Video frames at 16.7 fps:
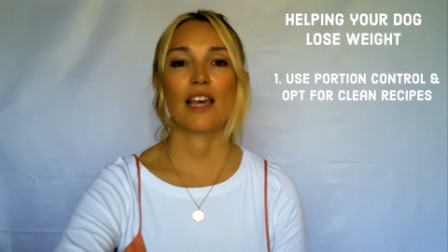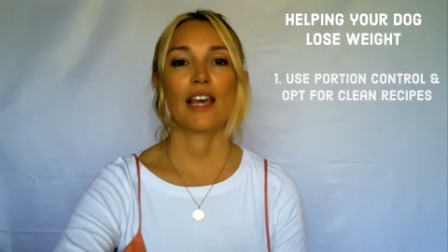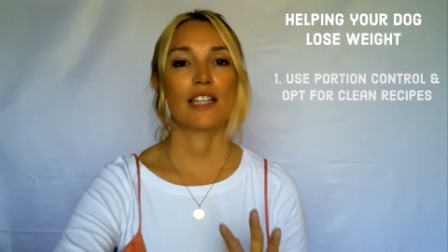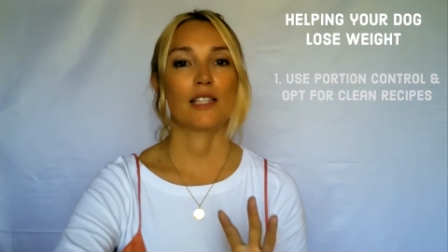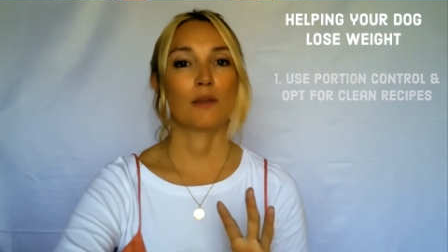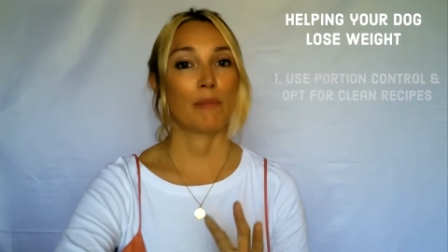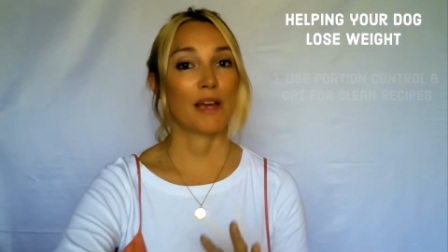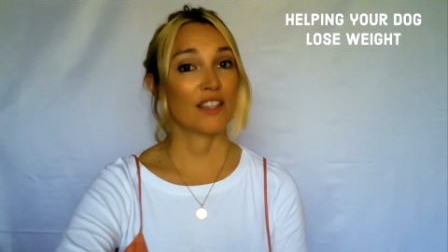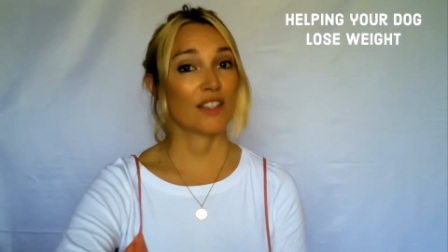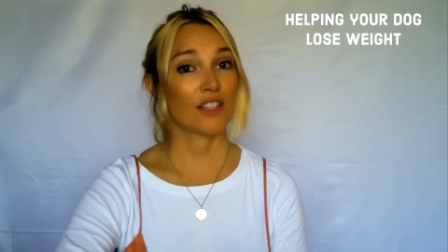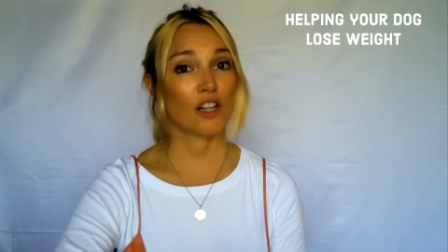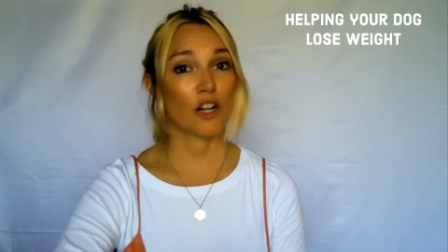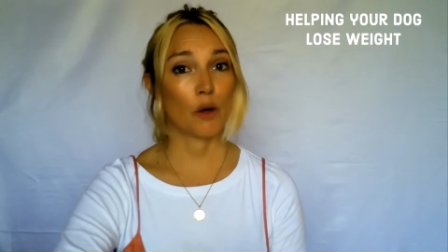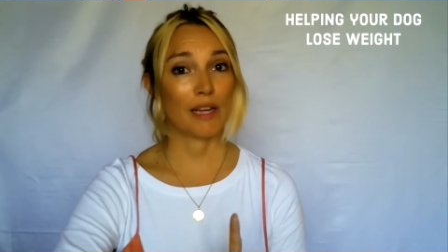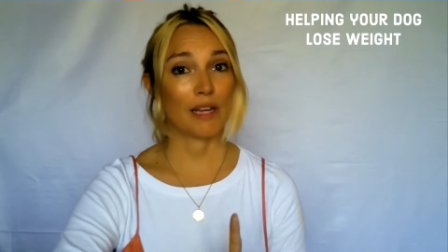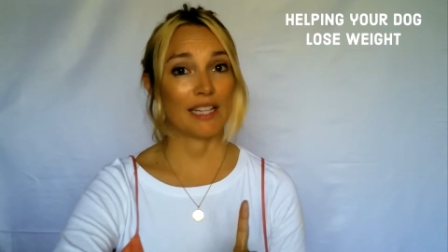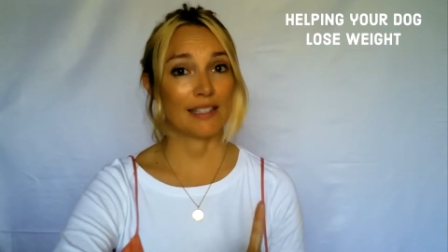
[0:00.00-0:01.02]
It's best to
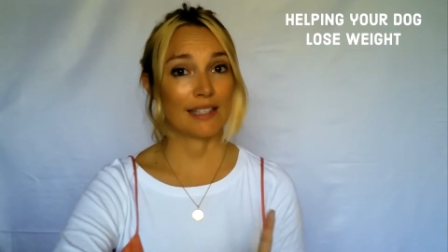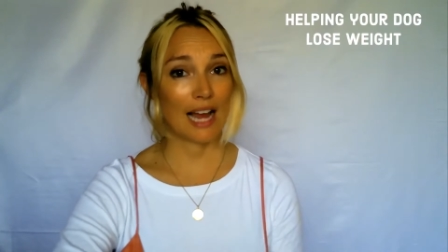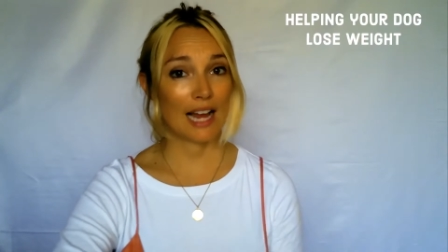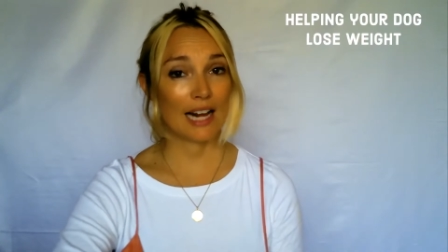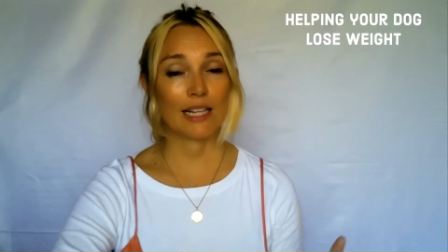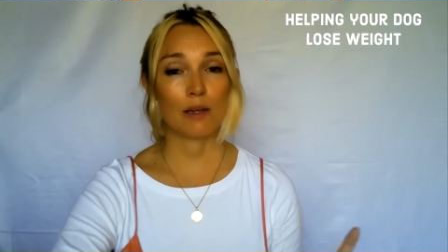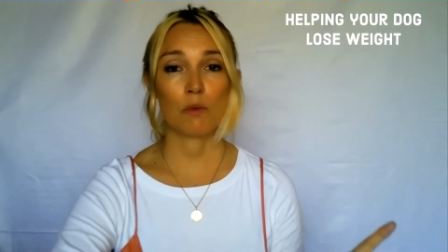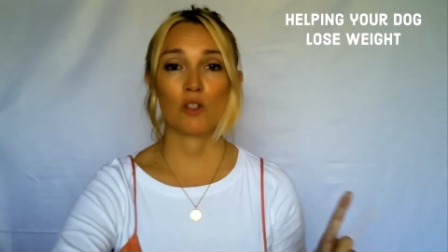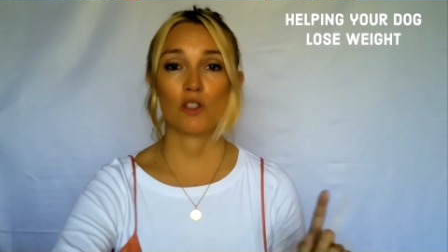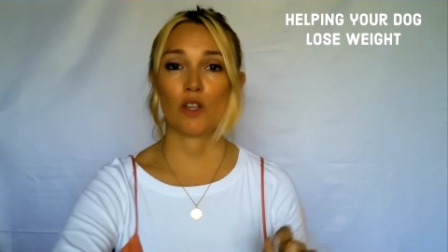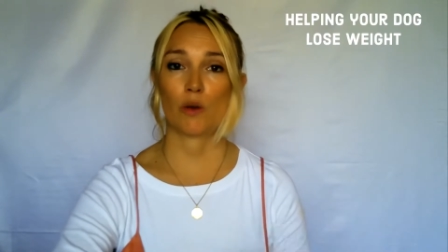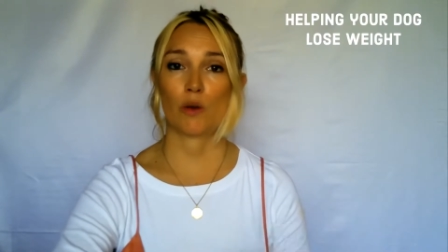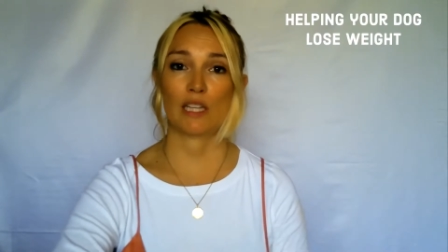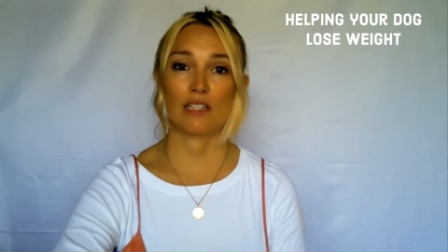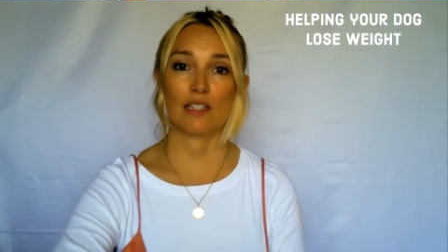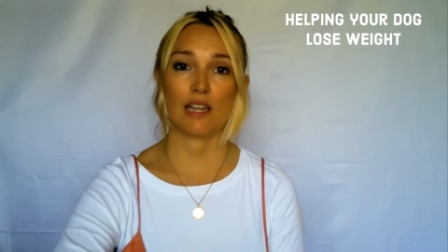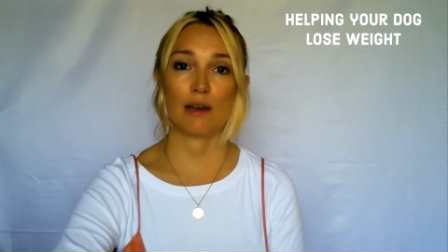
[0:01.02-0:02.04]
know exactly what's going
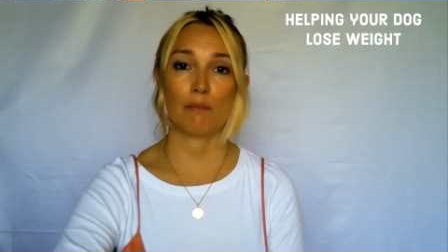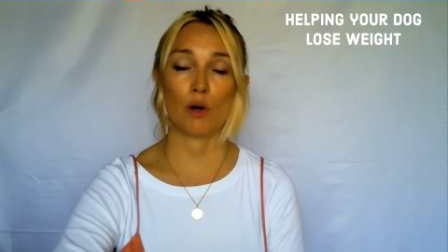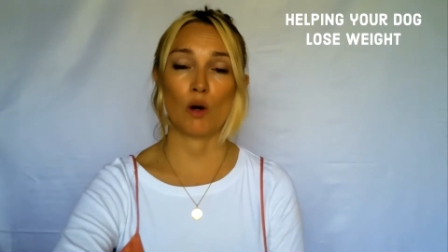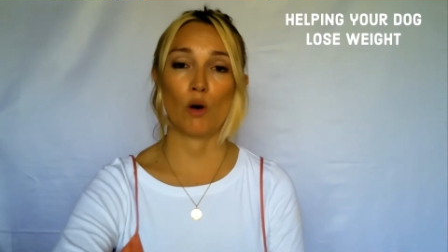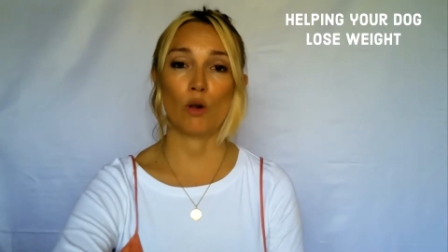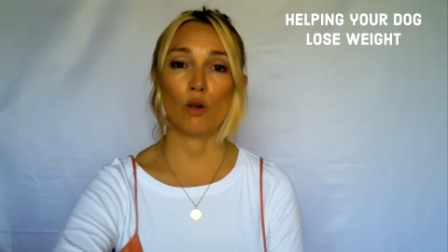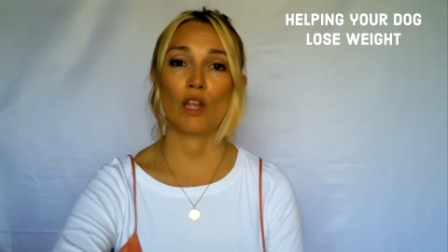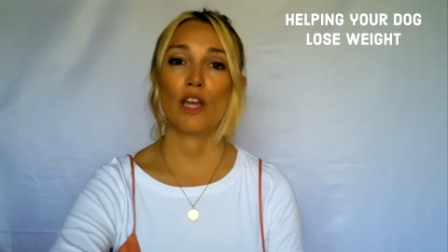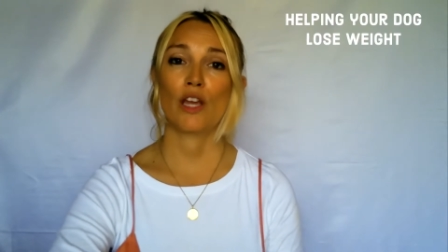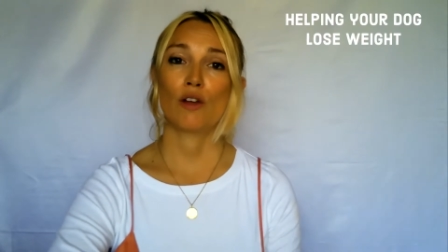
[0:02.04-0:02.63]
into their bowl,